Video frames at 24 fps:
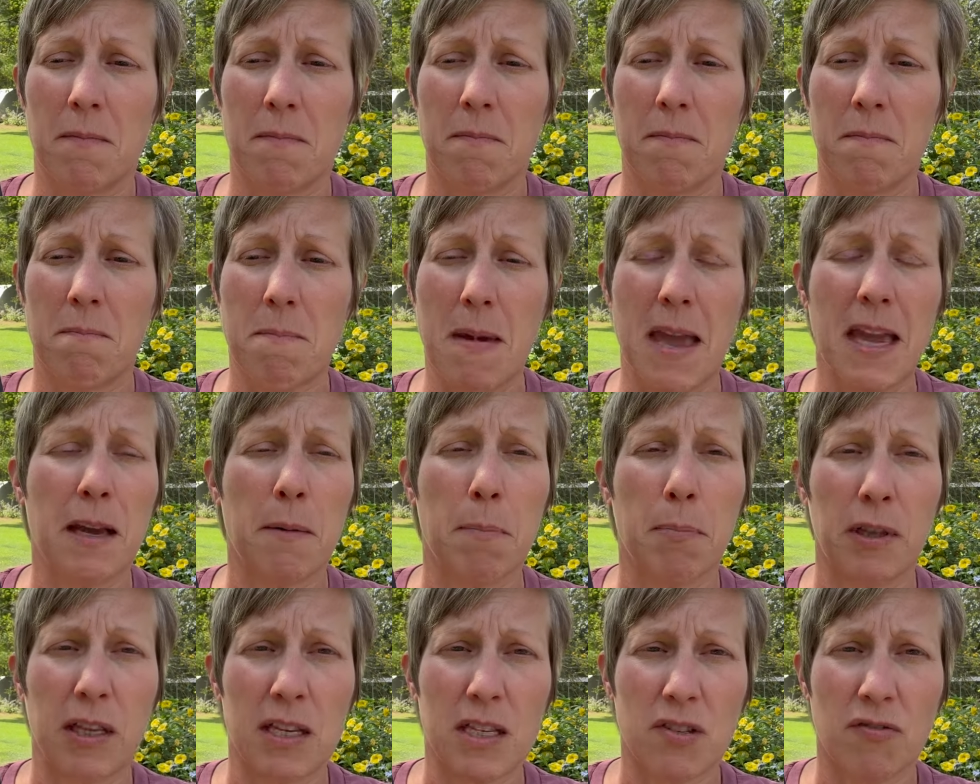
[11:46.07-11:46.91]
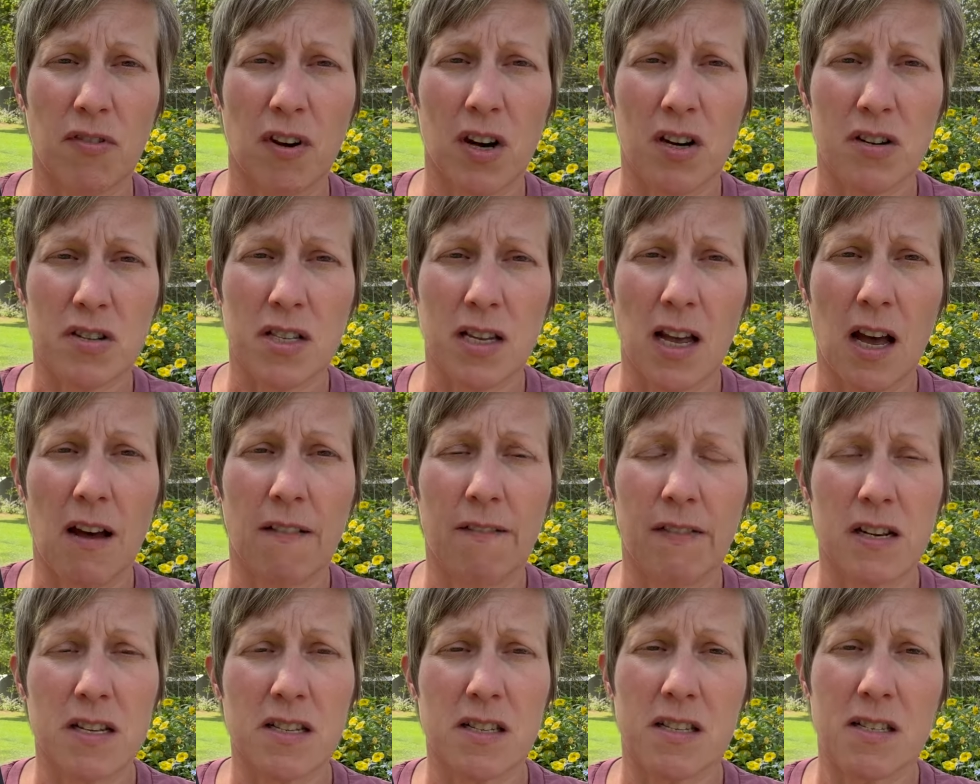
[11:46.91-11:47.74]
make a place for herself
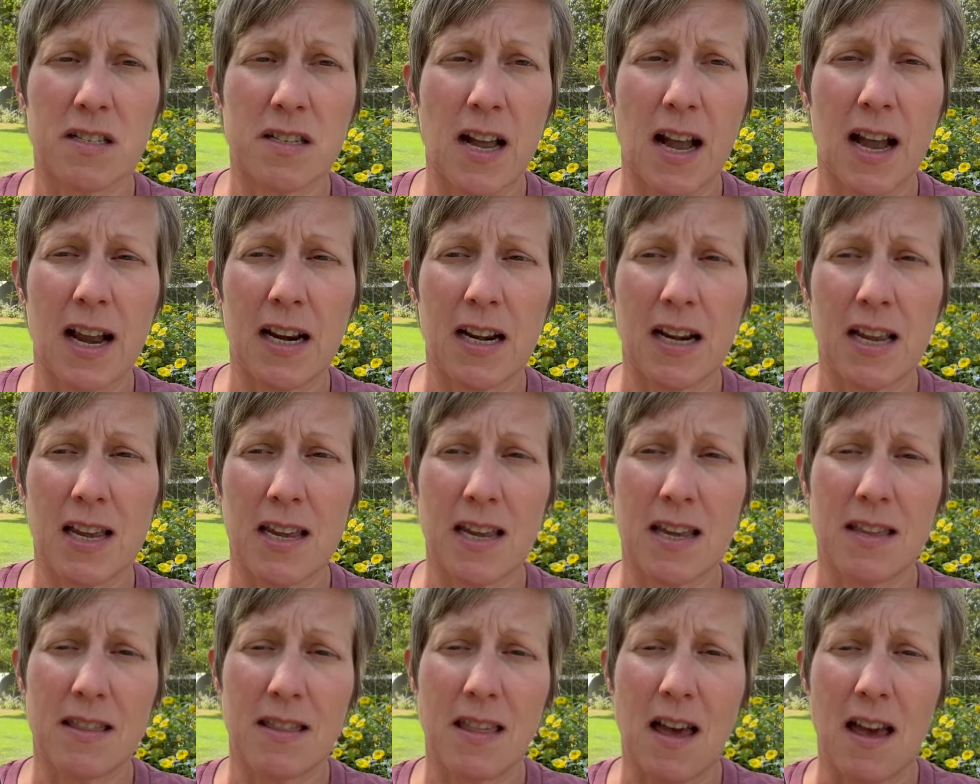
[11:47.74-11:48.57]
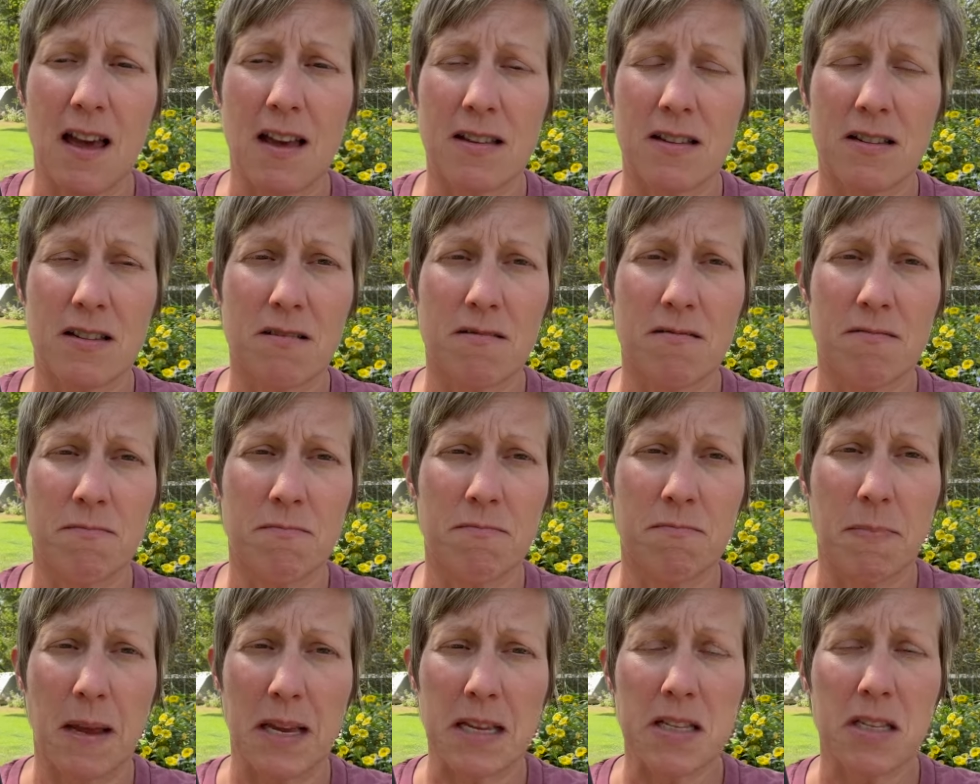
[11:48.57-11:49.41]
in a society that
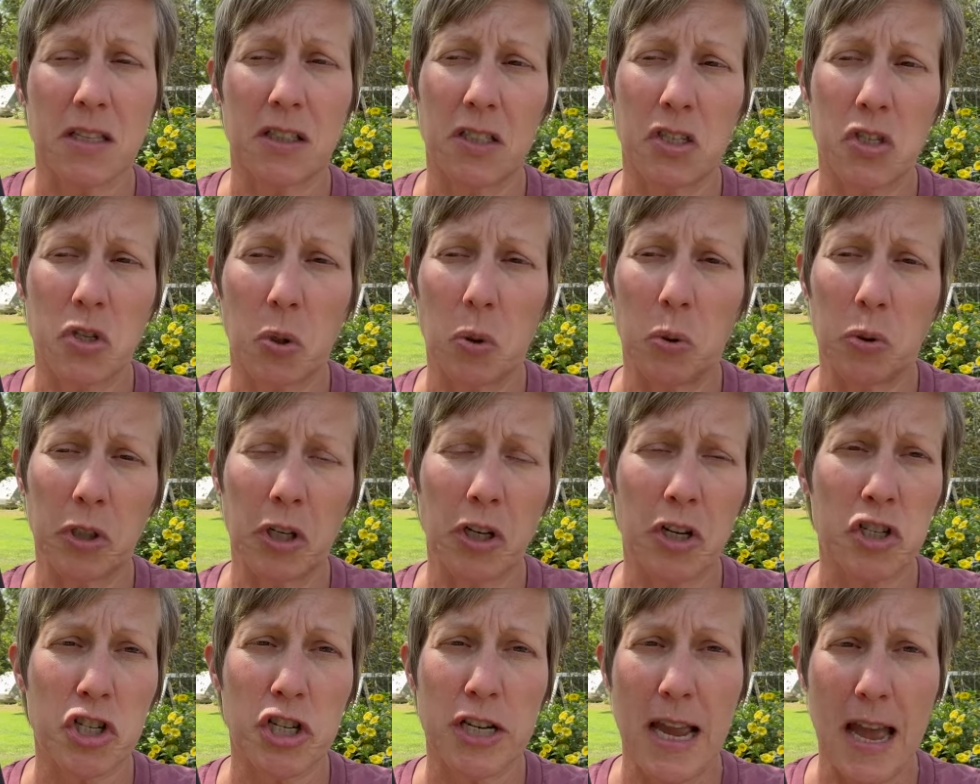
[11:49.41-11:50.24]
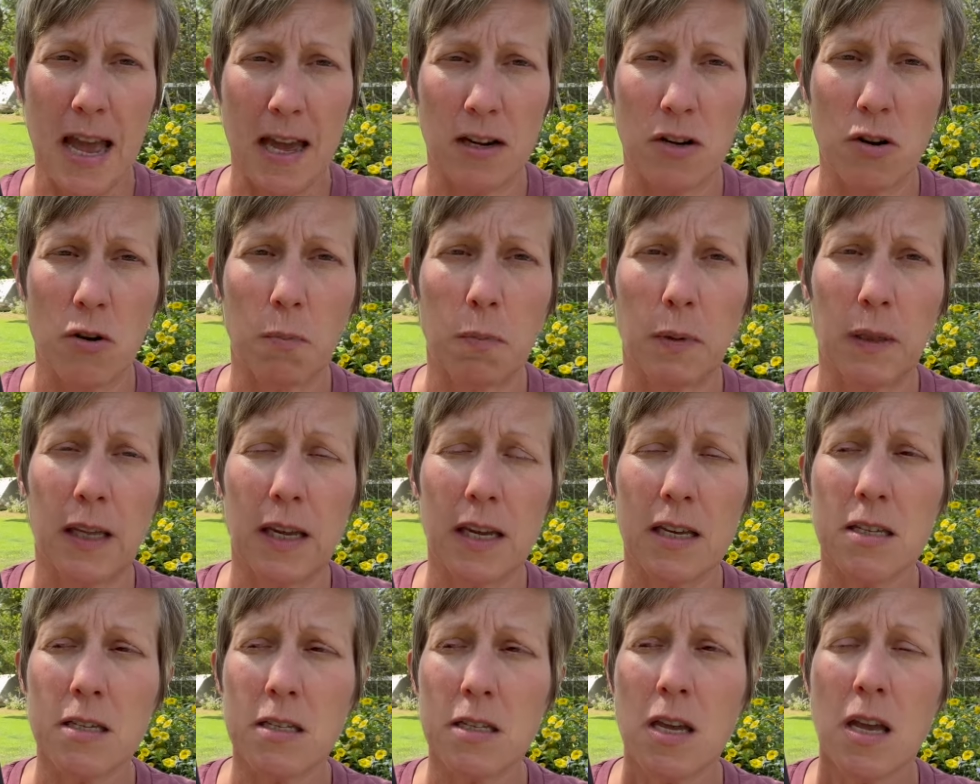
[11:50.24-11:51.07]
basically told her she had no
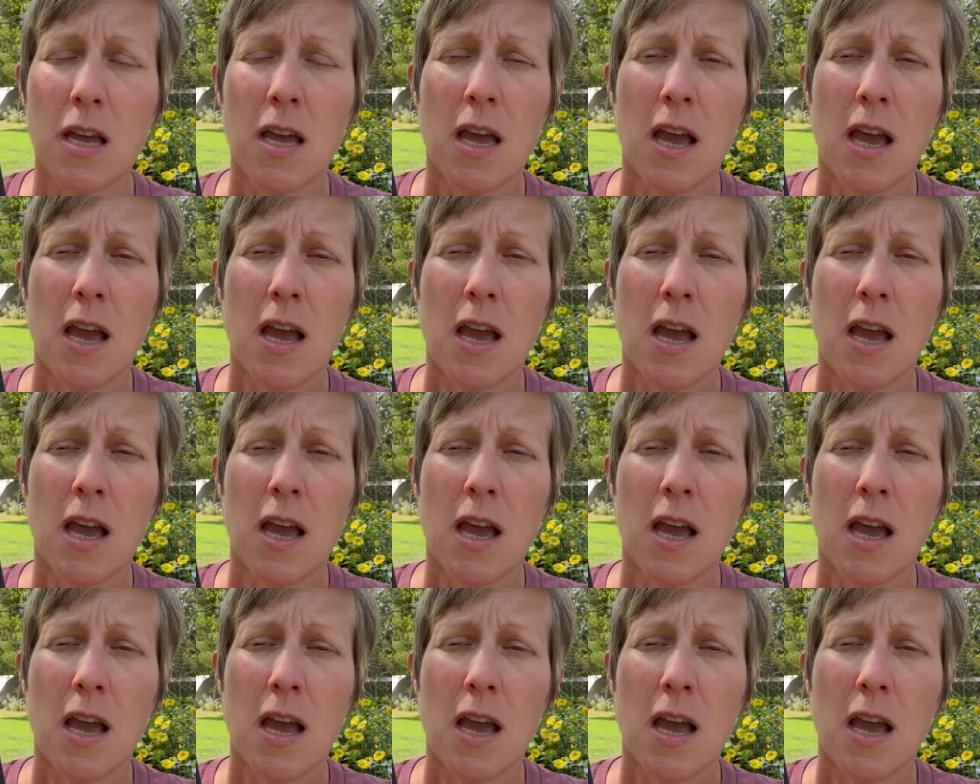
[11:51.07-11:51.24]
place.